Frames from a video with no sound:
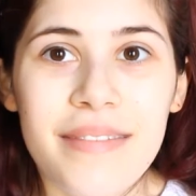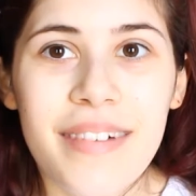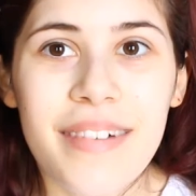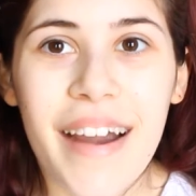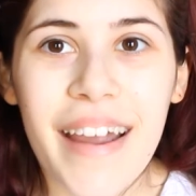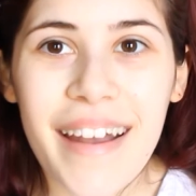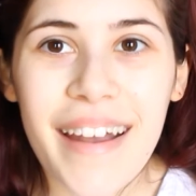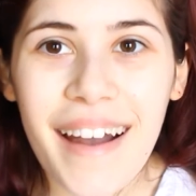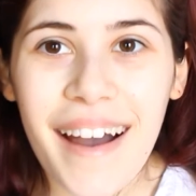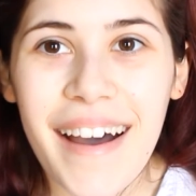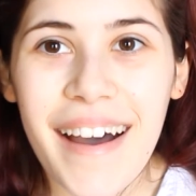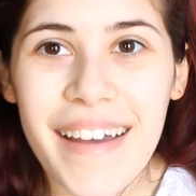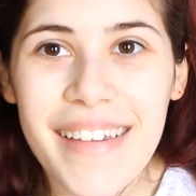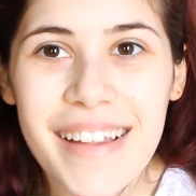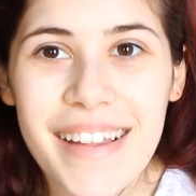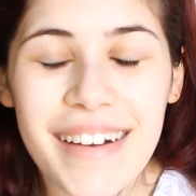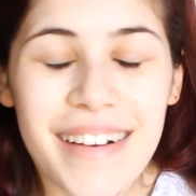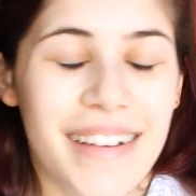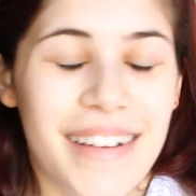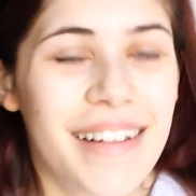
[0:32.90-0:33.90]
Right guys,
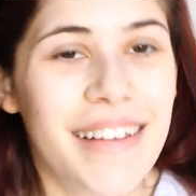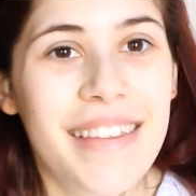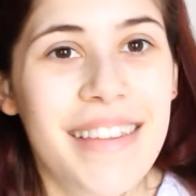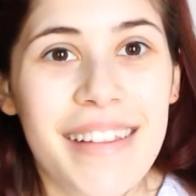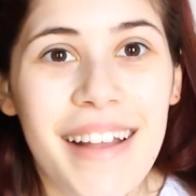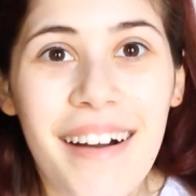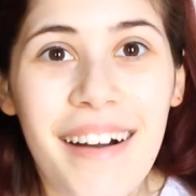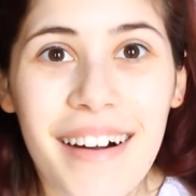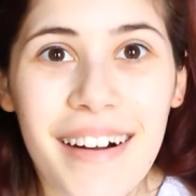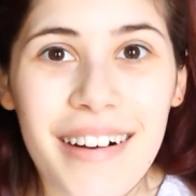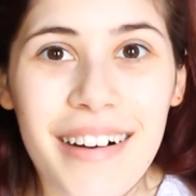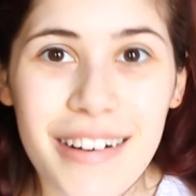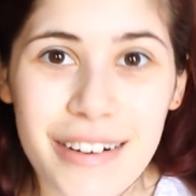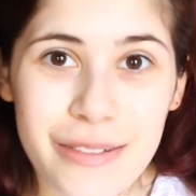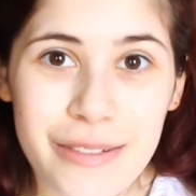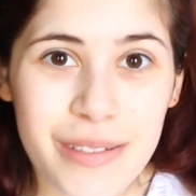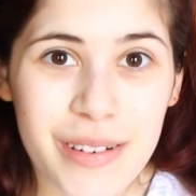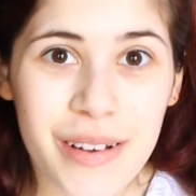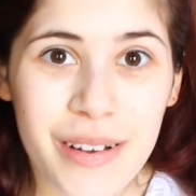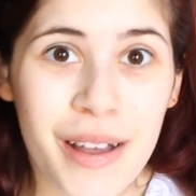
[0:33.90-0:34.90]
I'm going to start
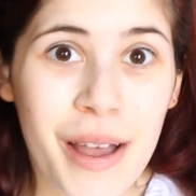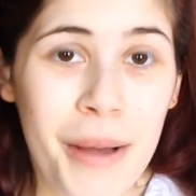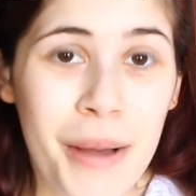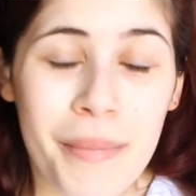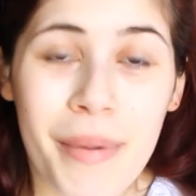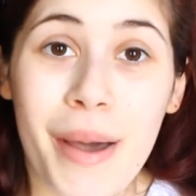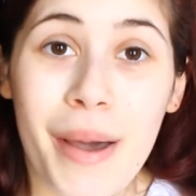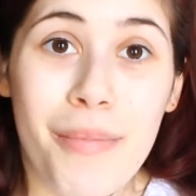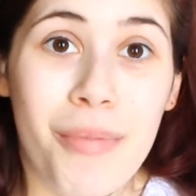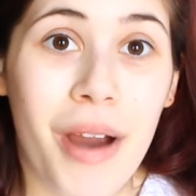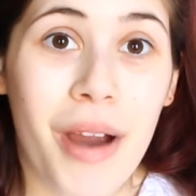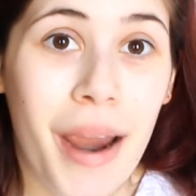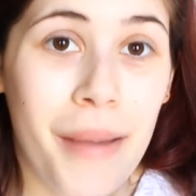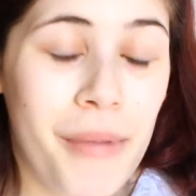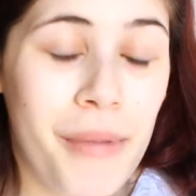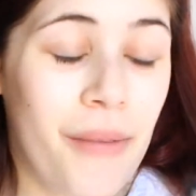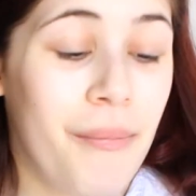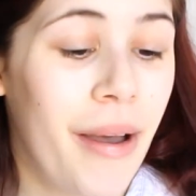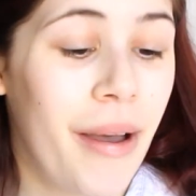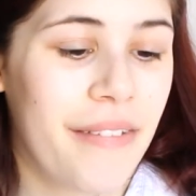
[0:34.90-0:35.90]
off by
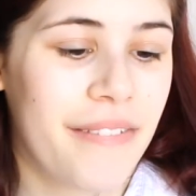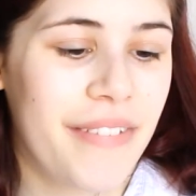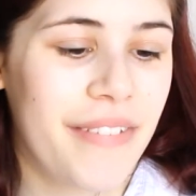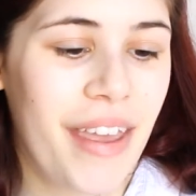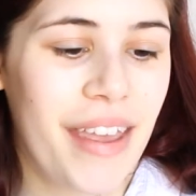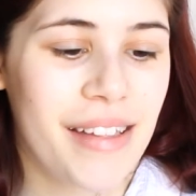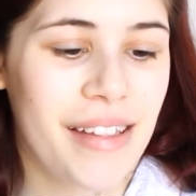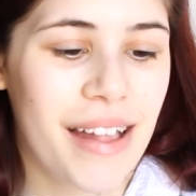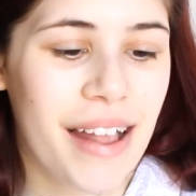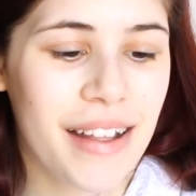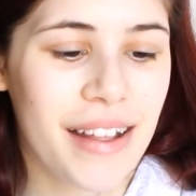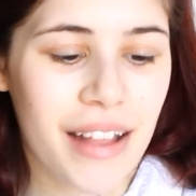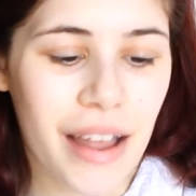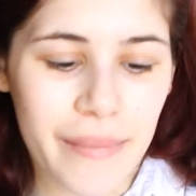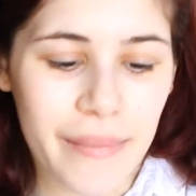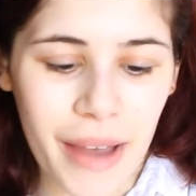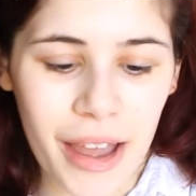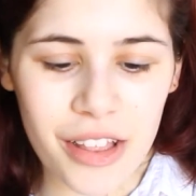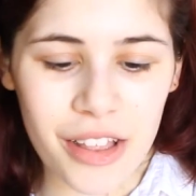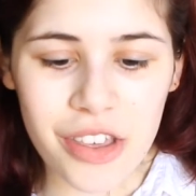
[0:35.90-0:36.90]
priming my face, and
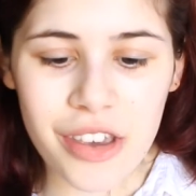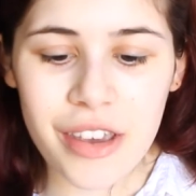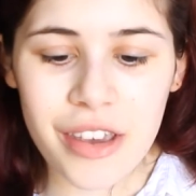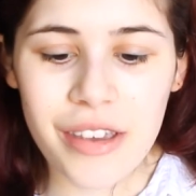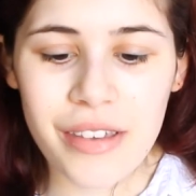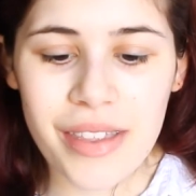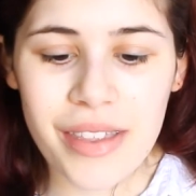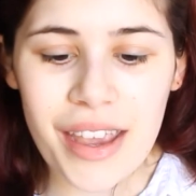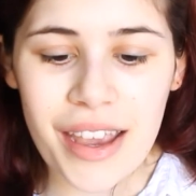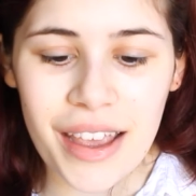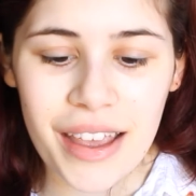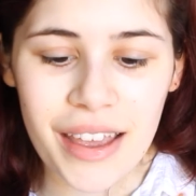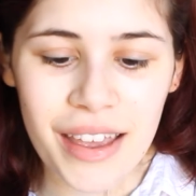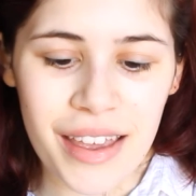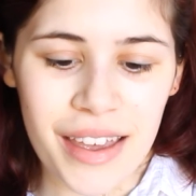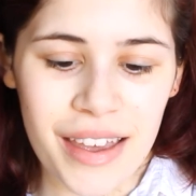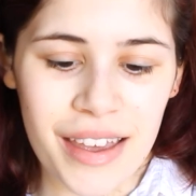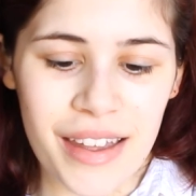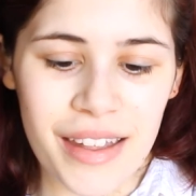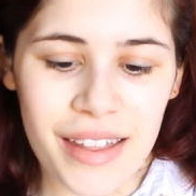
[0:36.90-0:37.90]
I'm actually using
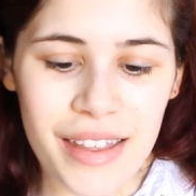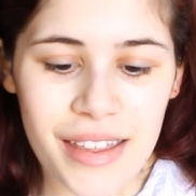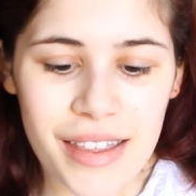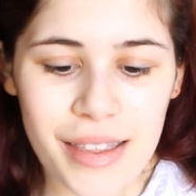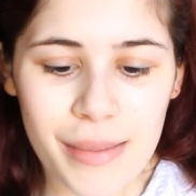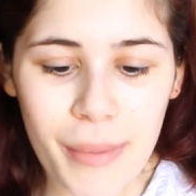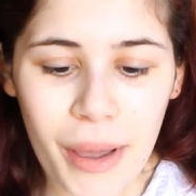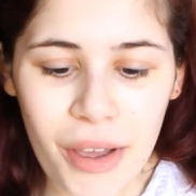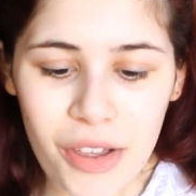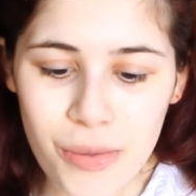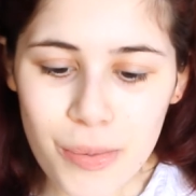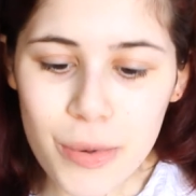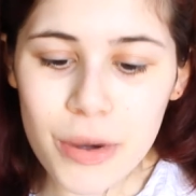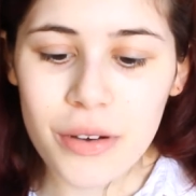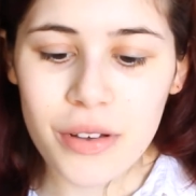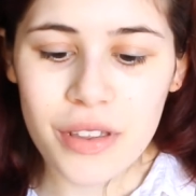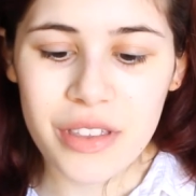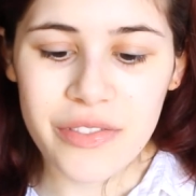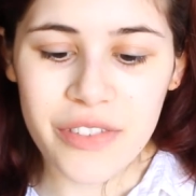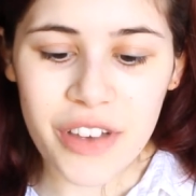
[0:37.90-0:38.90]
the
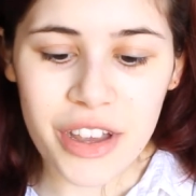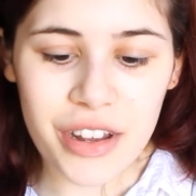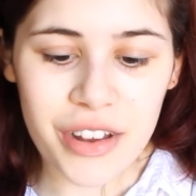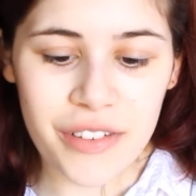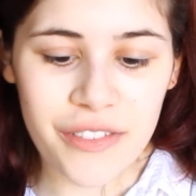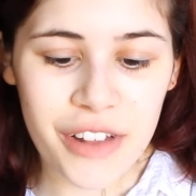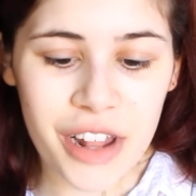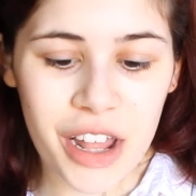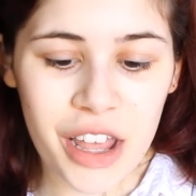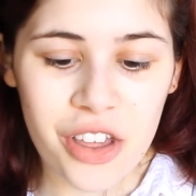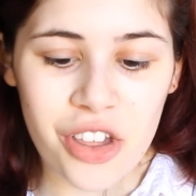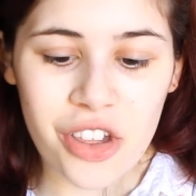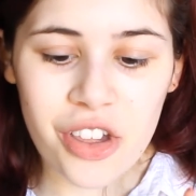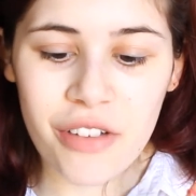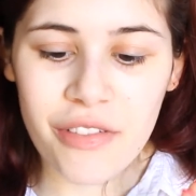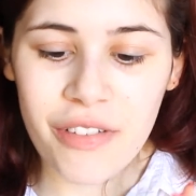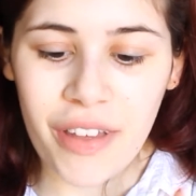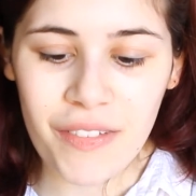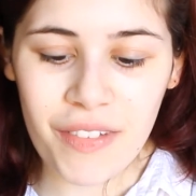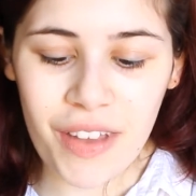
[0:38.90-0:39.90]
Smashbox Photo Finish
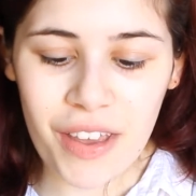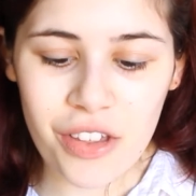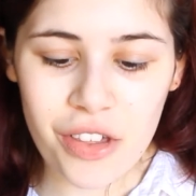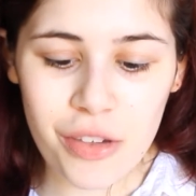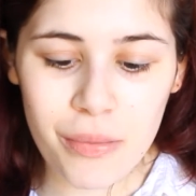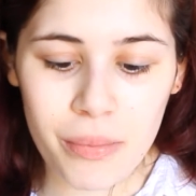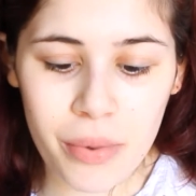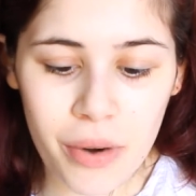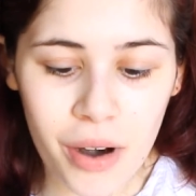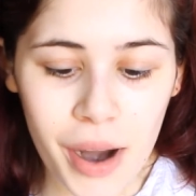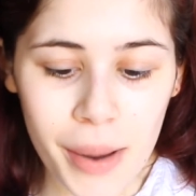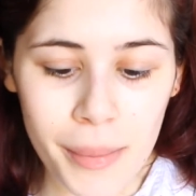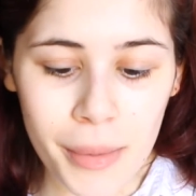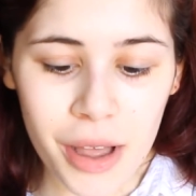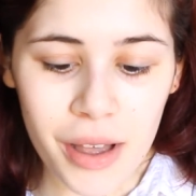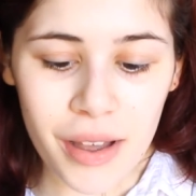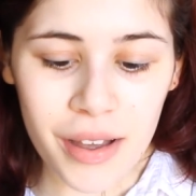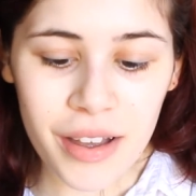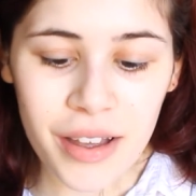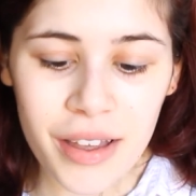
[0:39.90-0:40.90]
Foundation
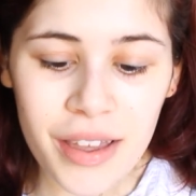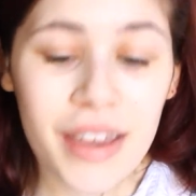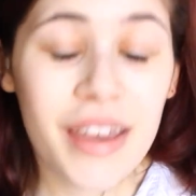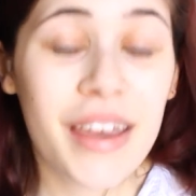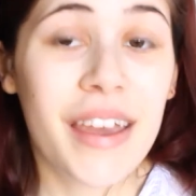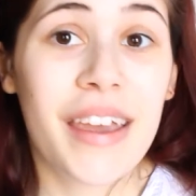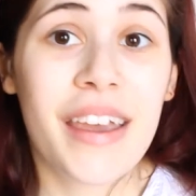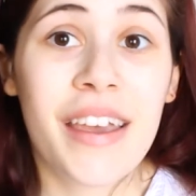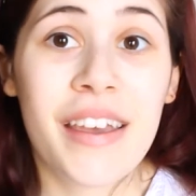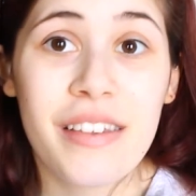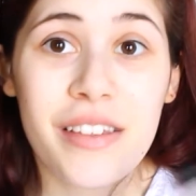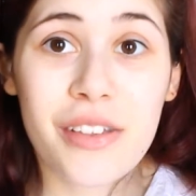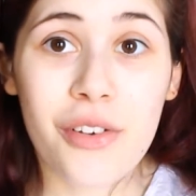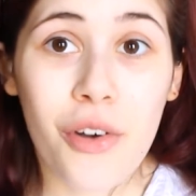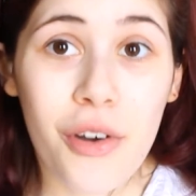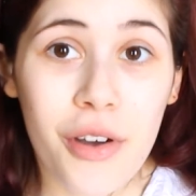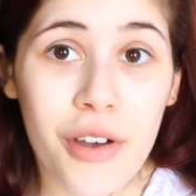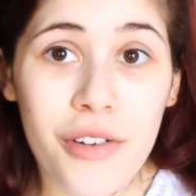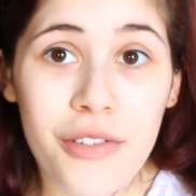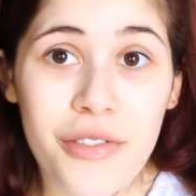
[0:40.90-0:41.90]
Primer. It's
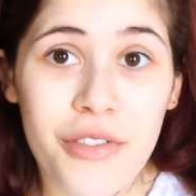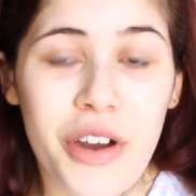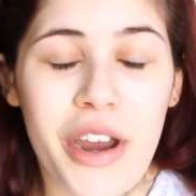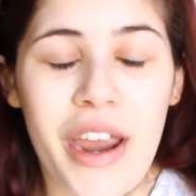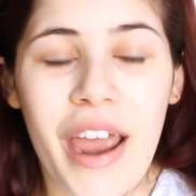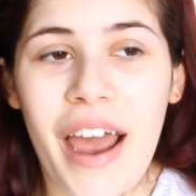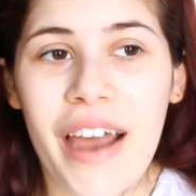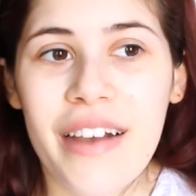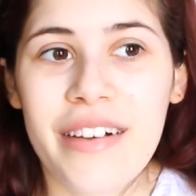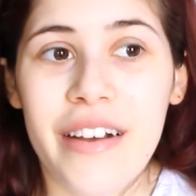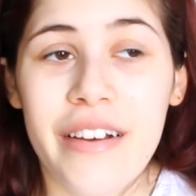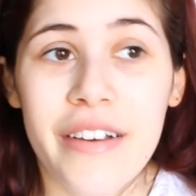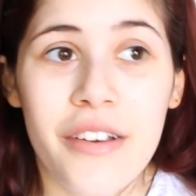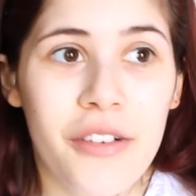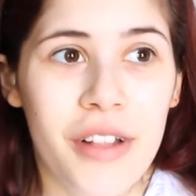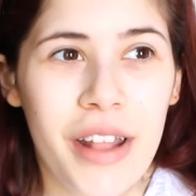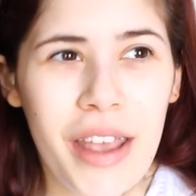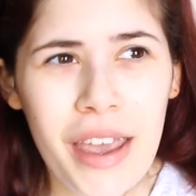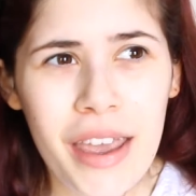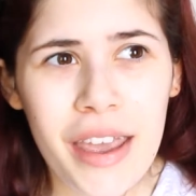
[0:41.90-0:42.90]
oil free and I
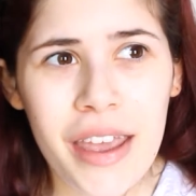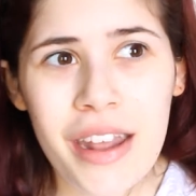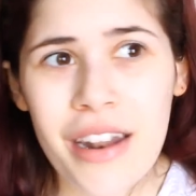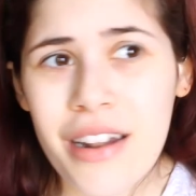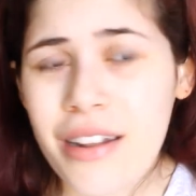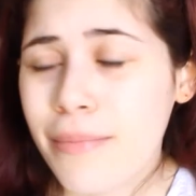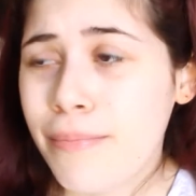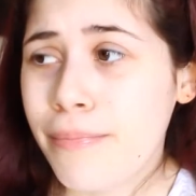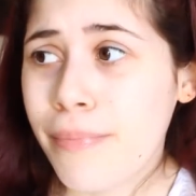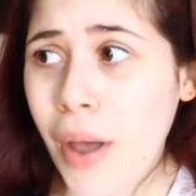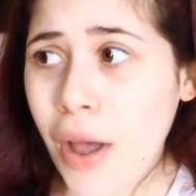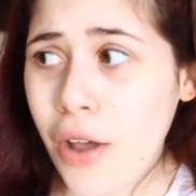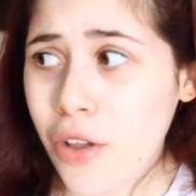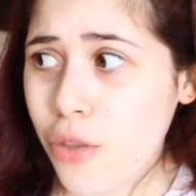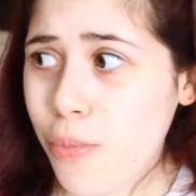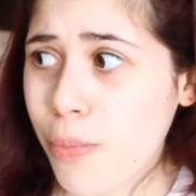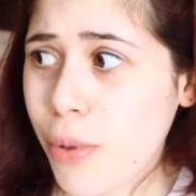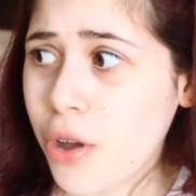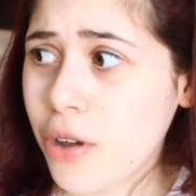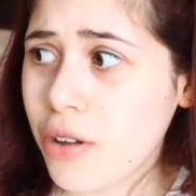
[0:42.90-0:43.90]
got it in
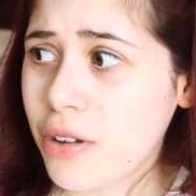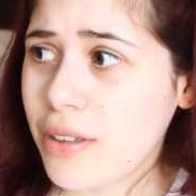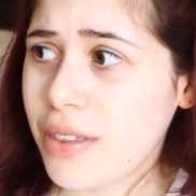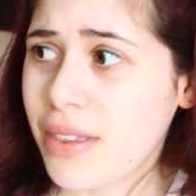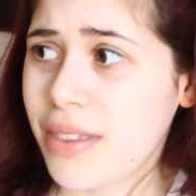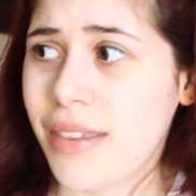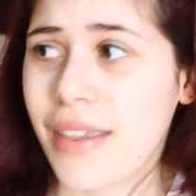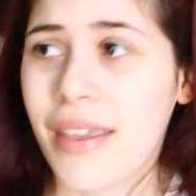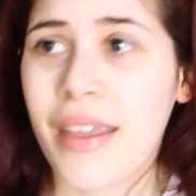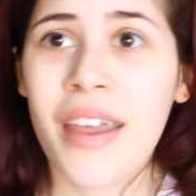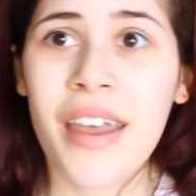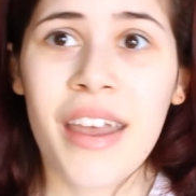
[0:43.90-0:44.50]
Birchbox